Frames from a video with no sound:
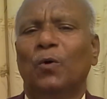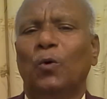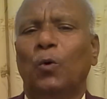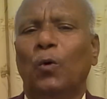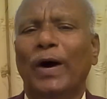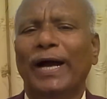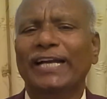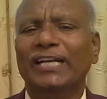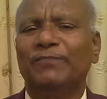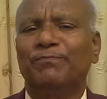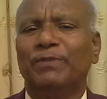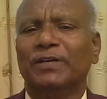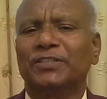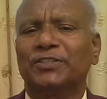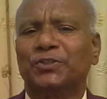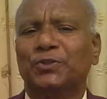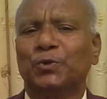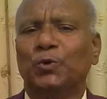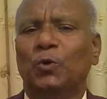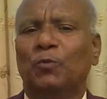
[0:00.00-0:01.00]
white
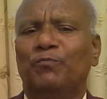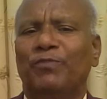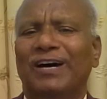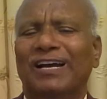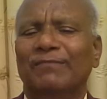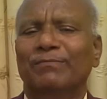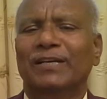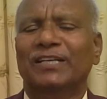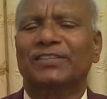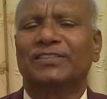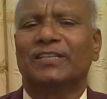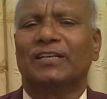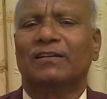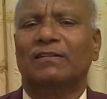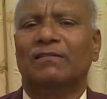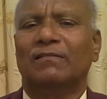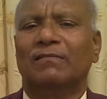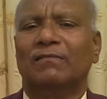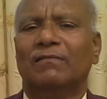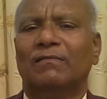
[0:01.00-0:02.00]
pustule
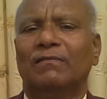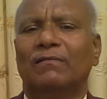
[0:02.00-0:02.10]
formation